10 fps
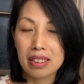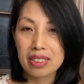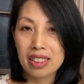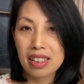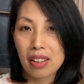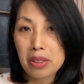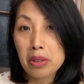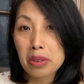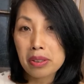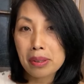see it on
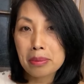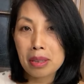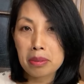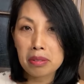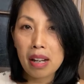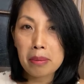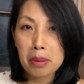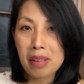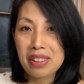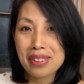YouTube, subscribe
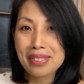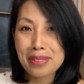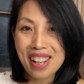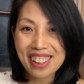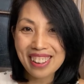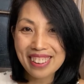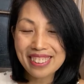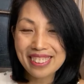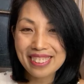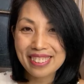to my YouTube
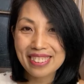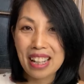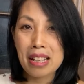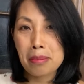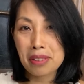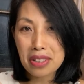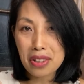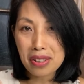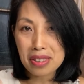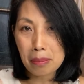channel. I
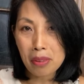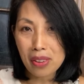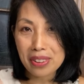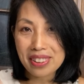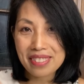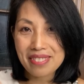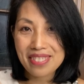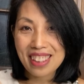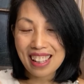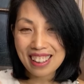appreciate your support.
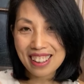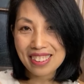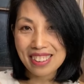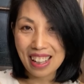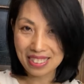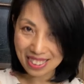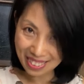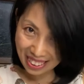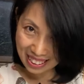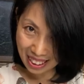Thank you. I'll see
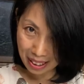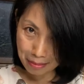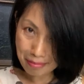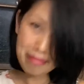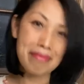you next time.